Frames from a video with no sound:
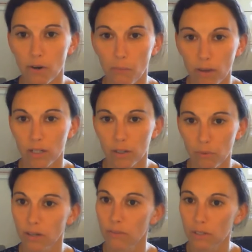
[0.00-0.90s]

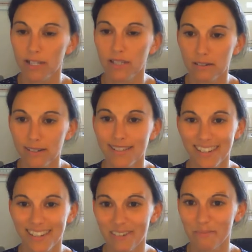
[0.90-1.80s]
one-on-one with my students and
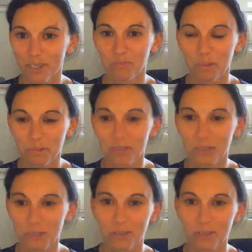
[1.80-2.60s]
i know most people in this